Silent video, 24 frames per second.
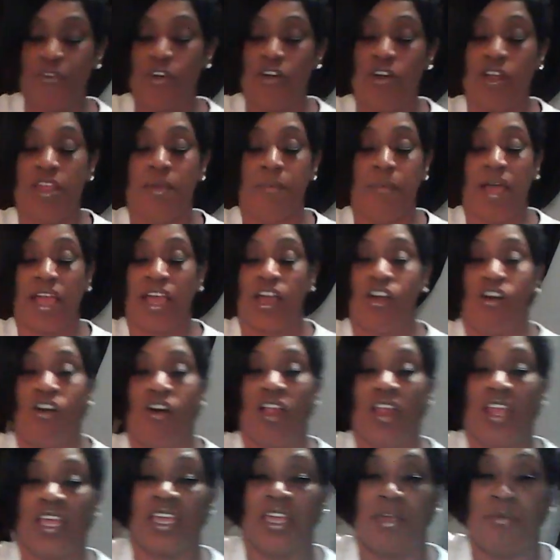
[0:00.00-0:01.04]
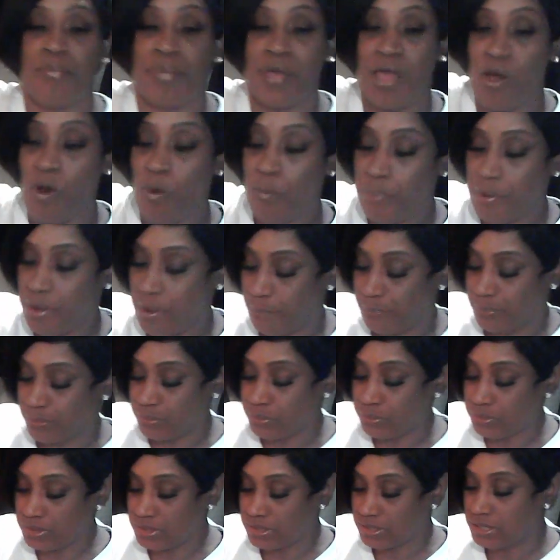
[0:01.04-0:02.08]
oil and my garlic and bell
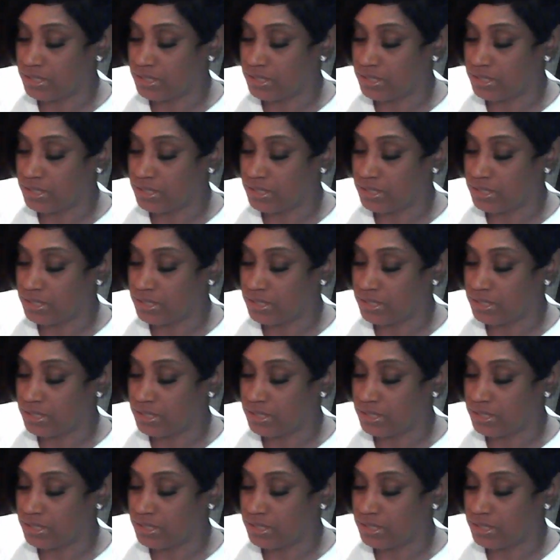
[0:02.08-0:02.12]
peppers.